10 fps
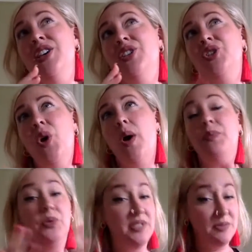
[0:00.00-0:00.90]
So I
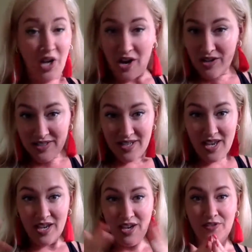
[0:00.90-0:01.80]
pulled some cards
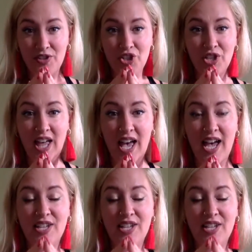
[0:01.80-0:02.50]
for July.